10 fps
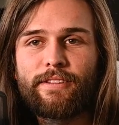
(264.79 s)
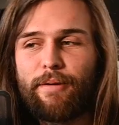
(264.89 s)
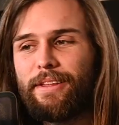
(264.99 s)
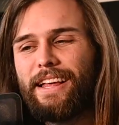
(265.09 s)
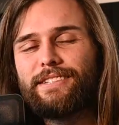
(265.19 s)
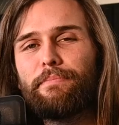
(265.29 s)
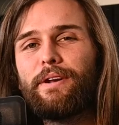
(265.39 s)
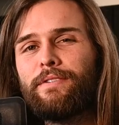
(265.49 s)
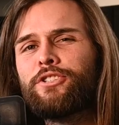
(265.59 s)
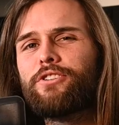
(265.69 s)
I mean, that's a bit
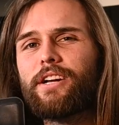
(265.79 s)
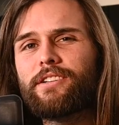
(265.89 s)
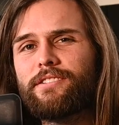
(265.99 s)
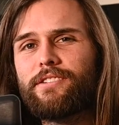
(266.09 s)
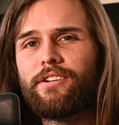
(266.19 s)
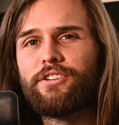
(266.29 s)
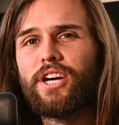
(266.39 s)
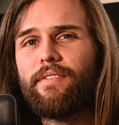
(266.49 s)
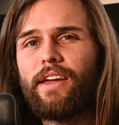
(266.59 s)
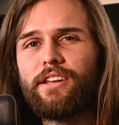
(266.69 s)
of a stretch considering
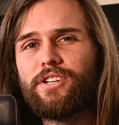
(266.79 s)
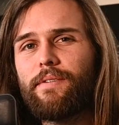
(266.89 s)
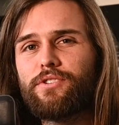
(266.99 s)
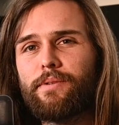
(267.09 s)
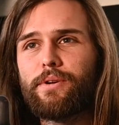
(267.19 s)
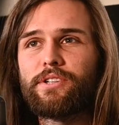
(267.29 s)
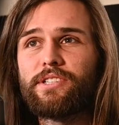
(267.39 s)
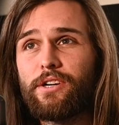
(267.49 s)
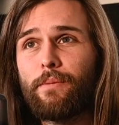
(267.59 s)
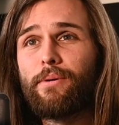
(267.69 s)
Java and JavaScript are
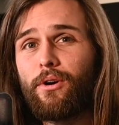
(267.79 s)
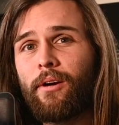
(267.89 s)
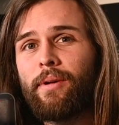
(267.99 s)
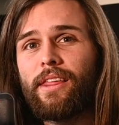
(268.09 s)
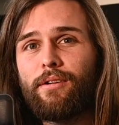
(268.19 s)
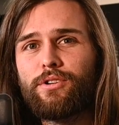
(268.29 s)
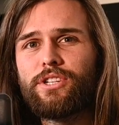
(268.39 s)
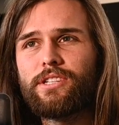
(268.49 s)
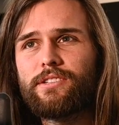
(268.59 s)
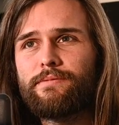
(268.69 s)
still programming
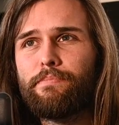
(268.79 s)
languages,